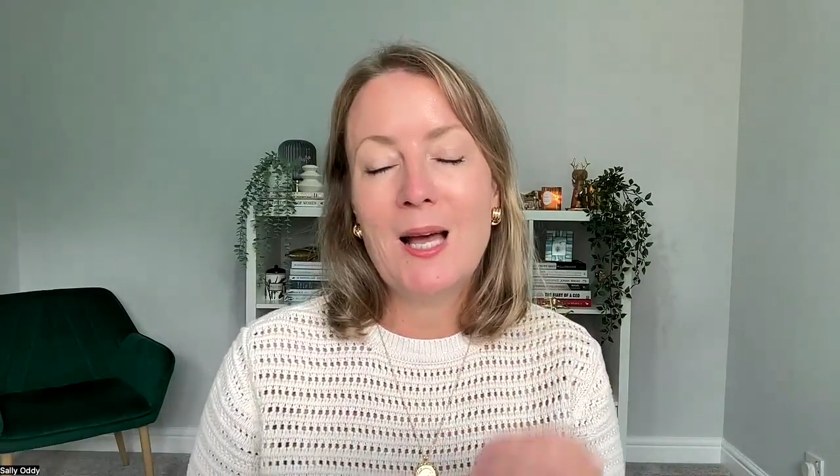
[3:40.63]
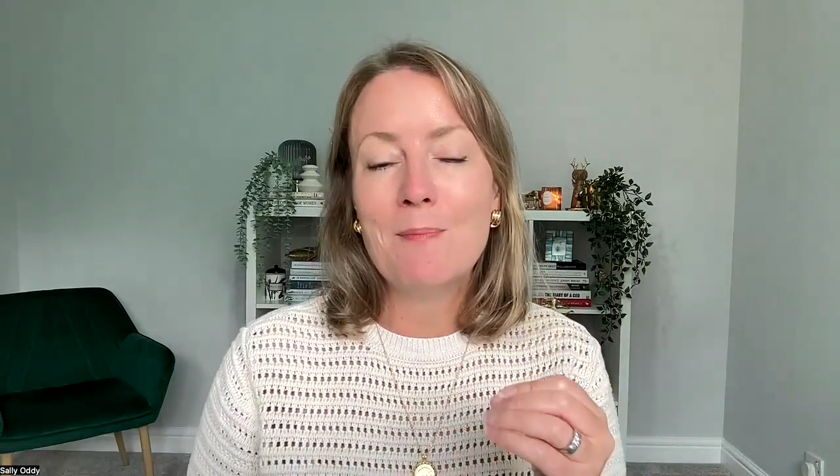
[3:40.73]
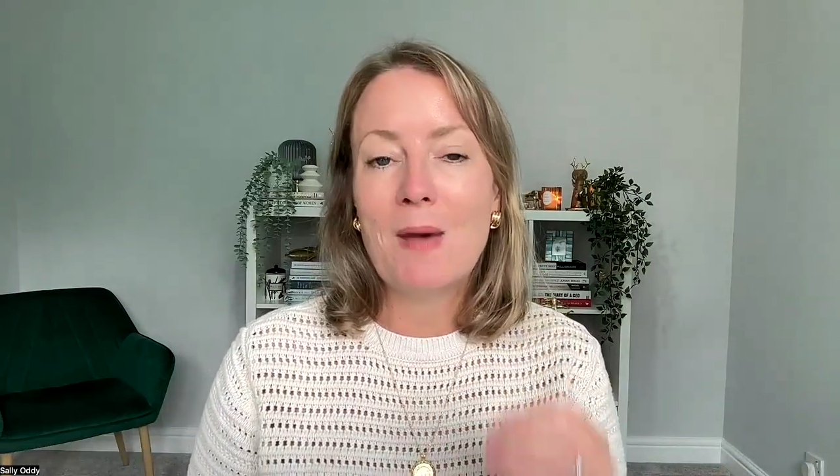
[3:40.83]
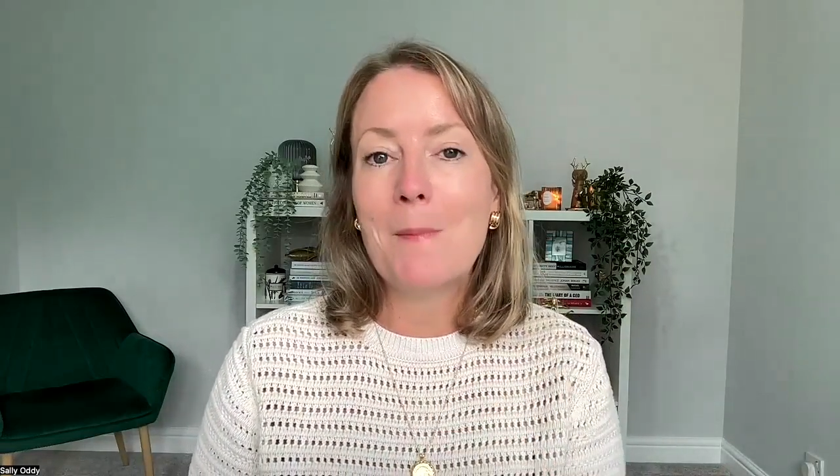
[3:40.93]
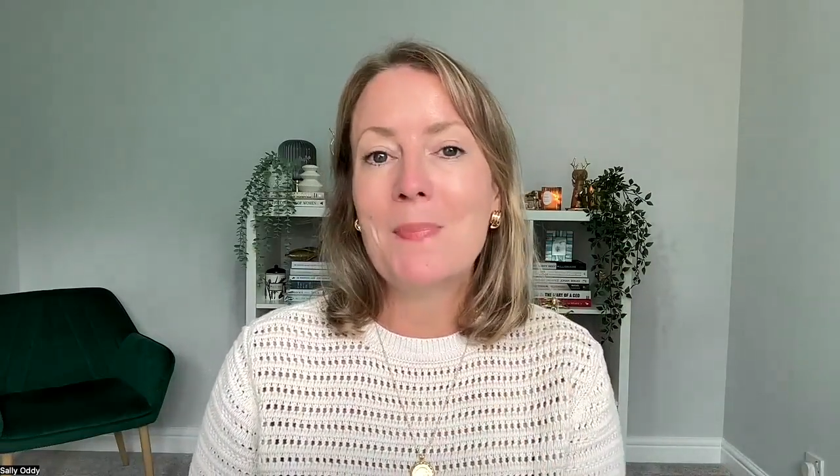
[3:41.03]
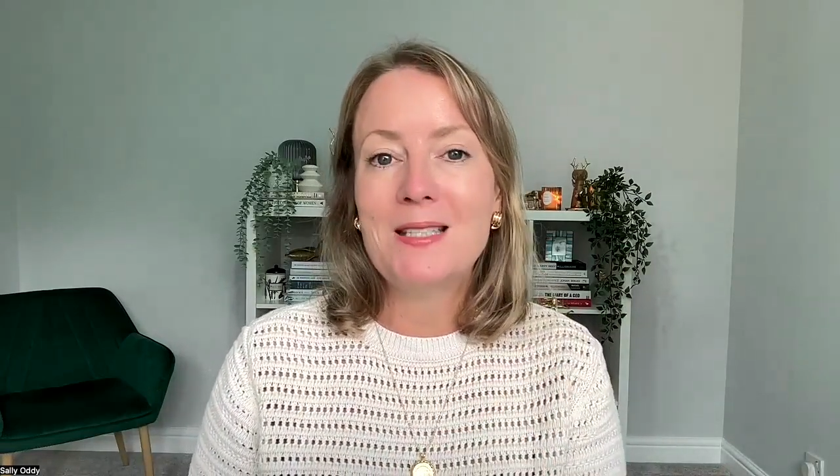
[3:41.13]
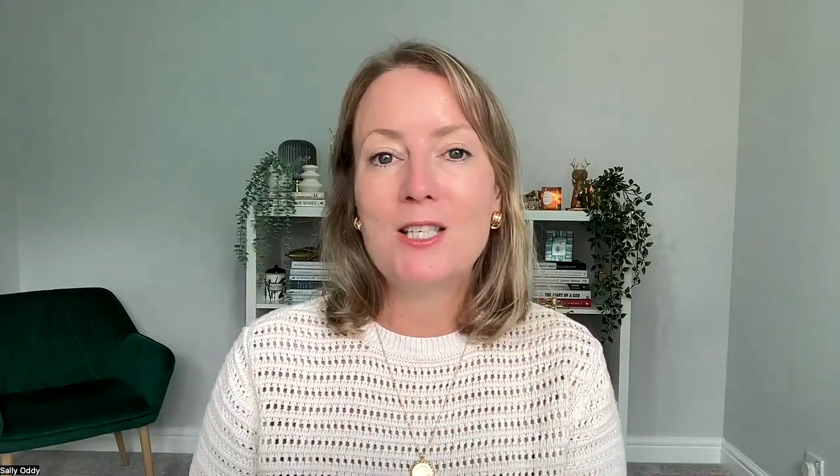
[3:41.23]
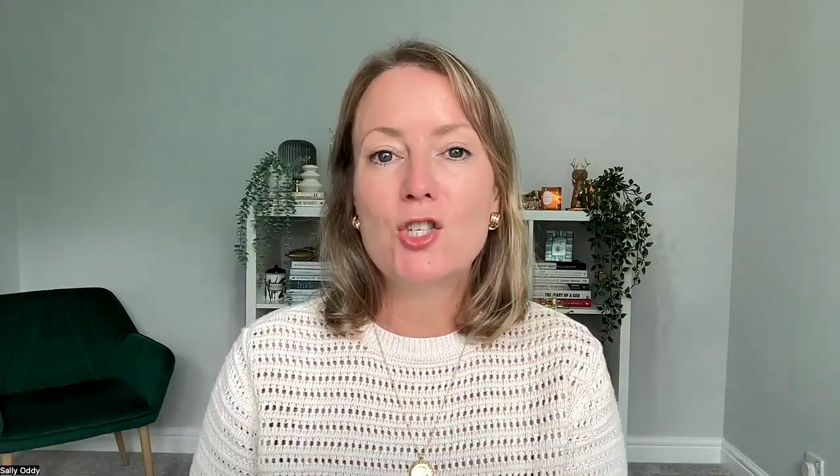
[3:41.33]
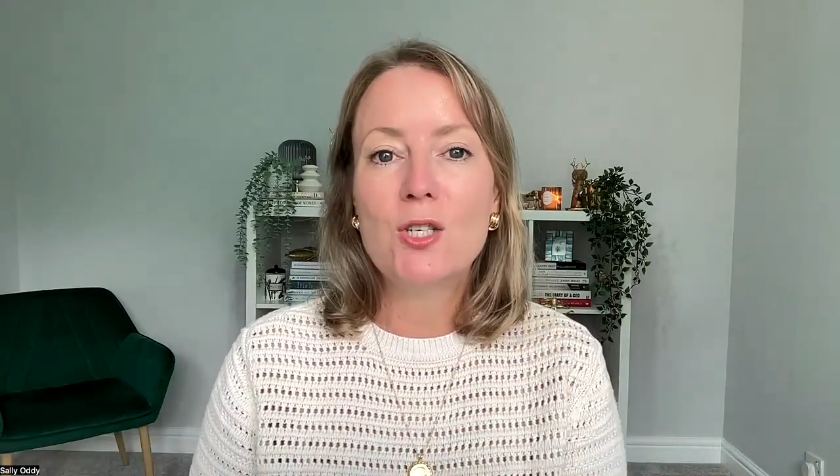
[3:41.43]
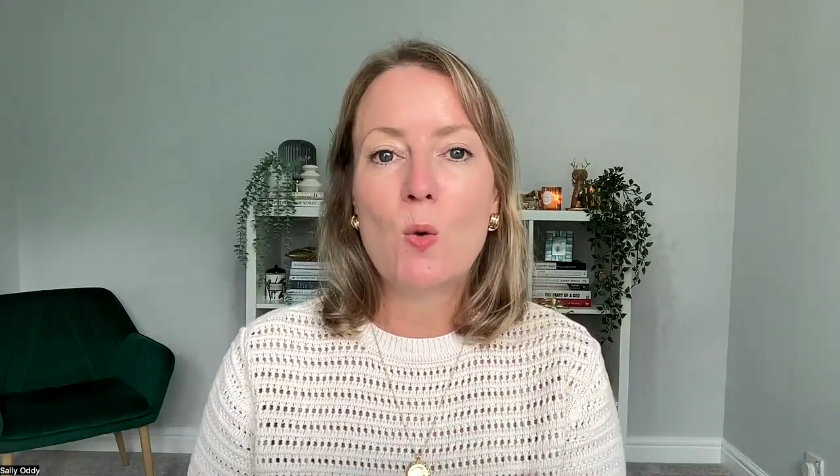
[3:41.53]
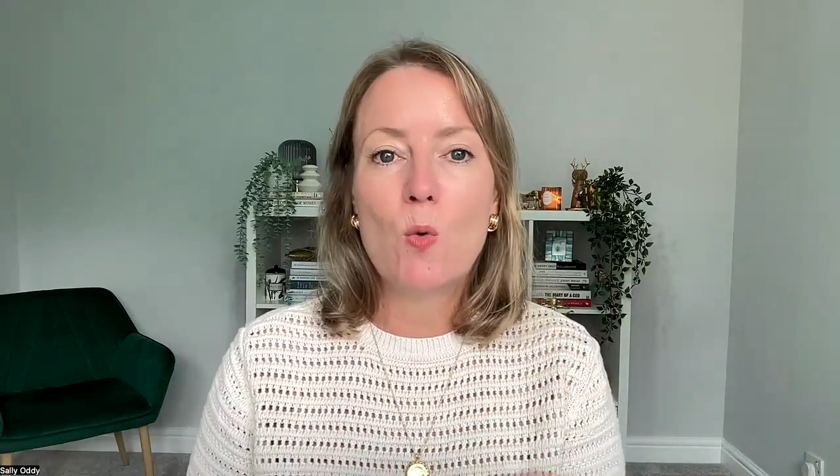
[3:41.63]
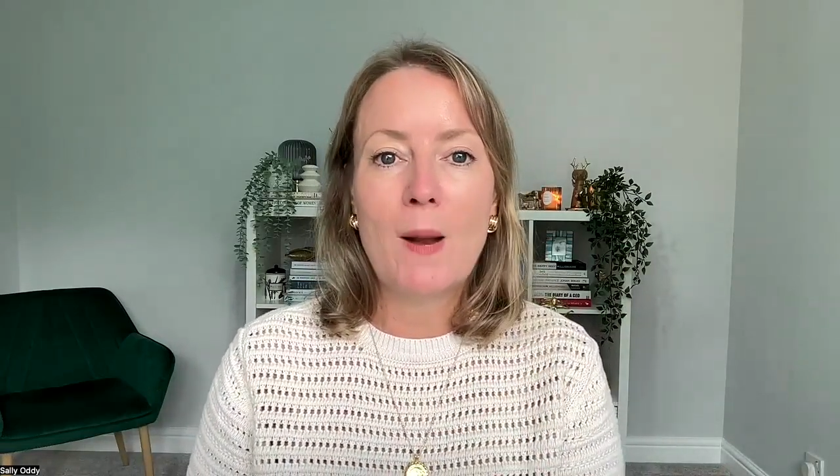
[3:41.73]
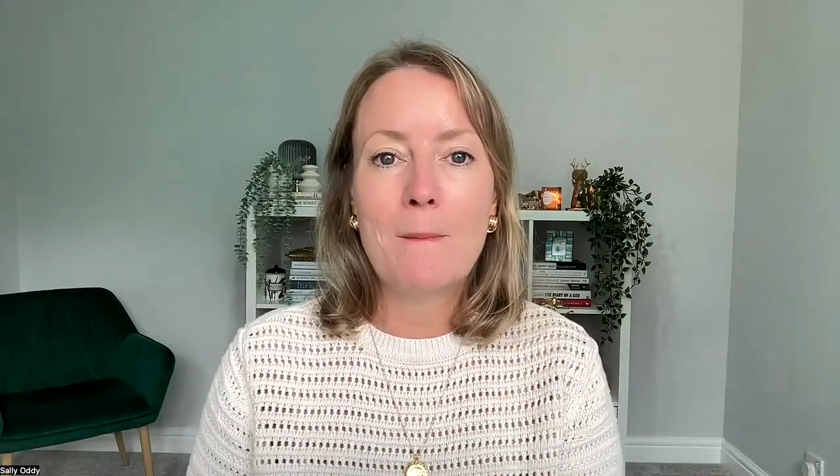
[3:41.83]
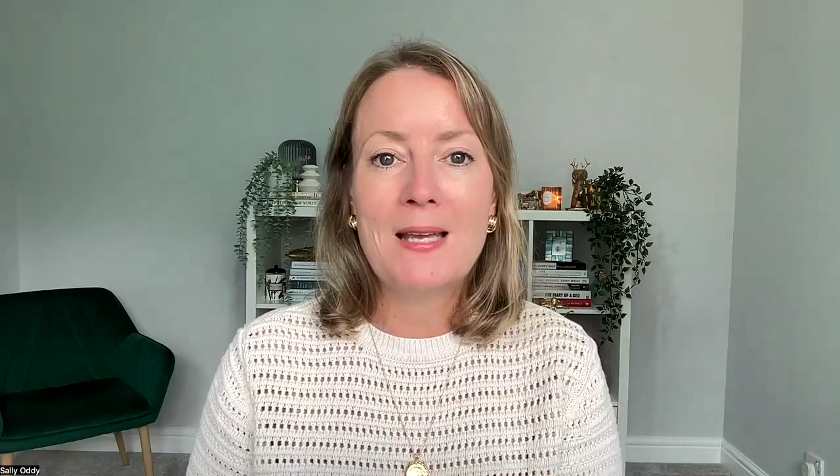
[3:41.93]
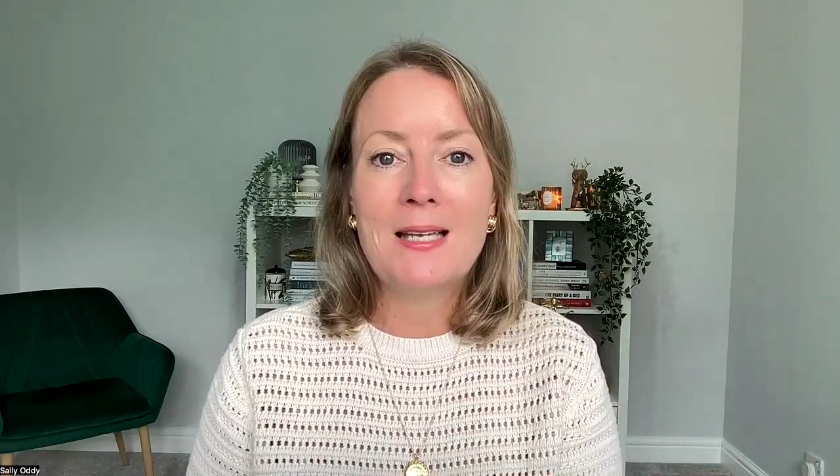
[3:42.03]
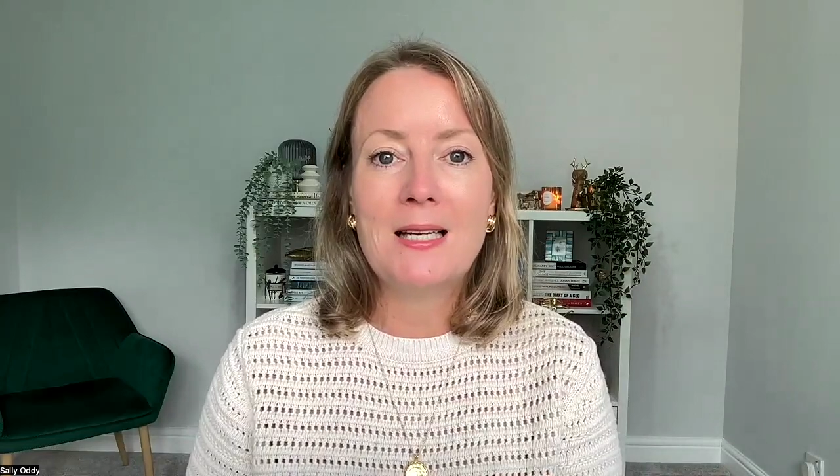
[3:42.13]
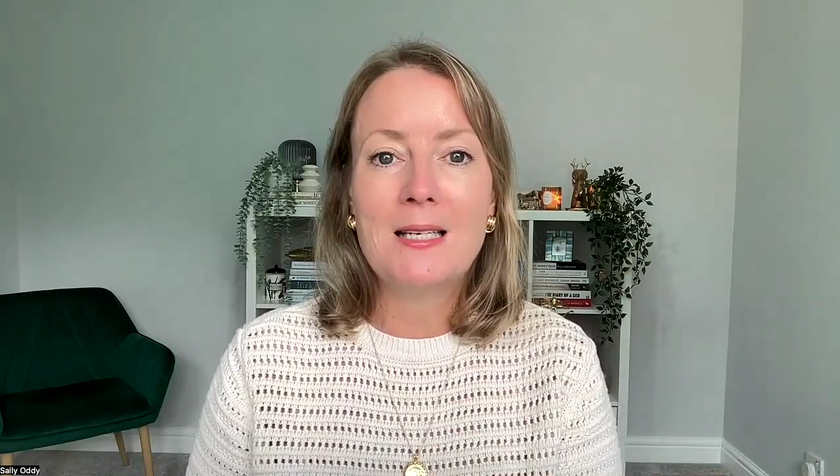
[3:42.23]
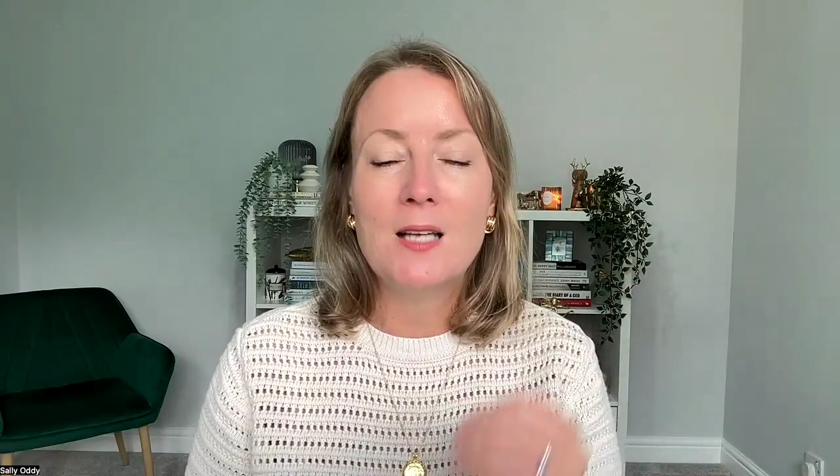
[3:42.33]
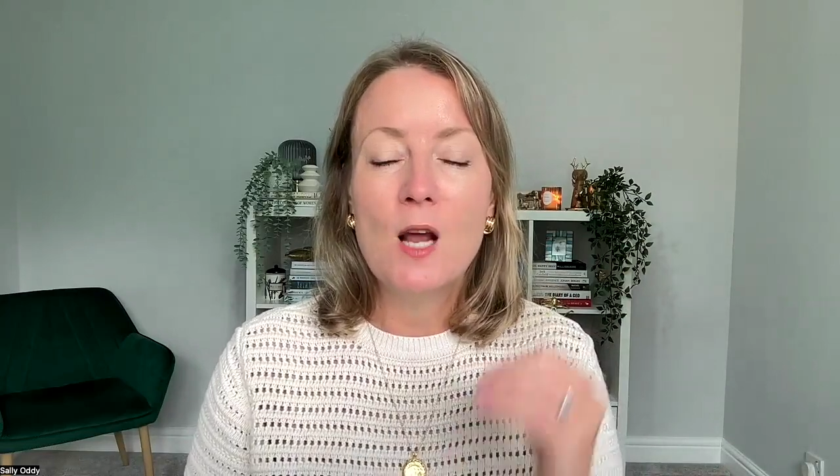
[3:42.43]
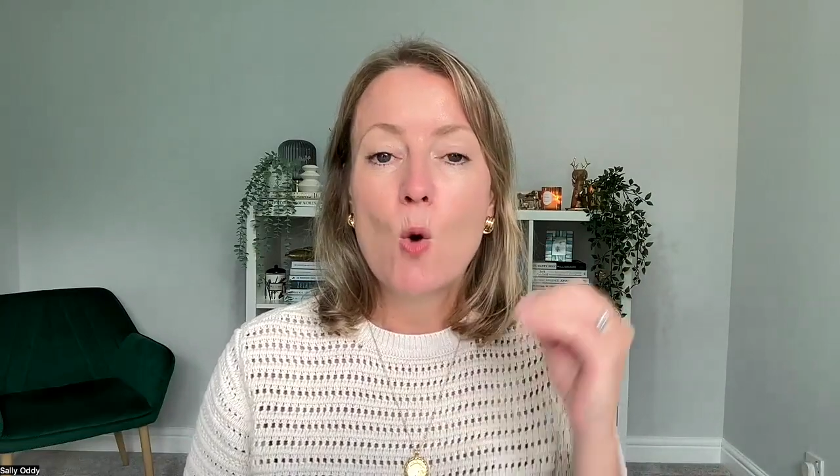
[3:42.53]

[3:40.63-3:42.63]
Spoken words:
And by positioning, what I mean is